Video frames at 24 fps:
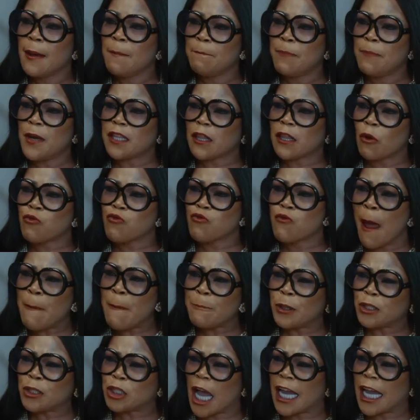put the
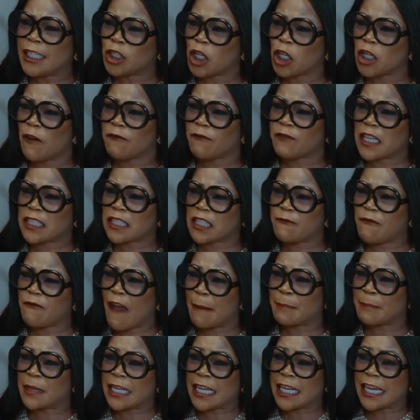reputation of this
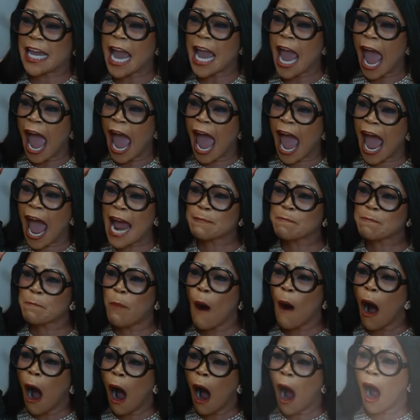family at
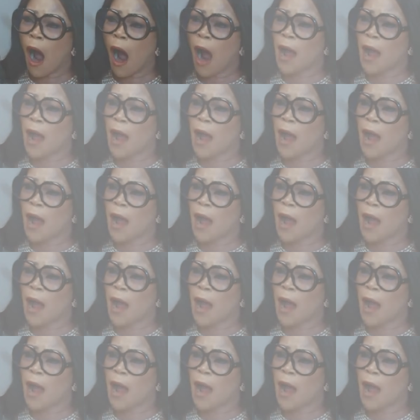par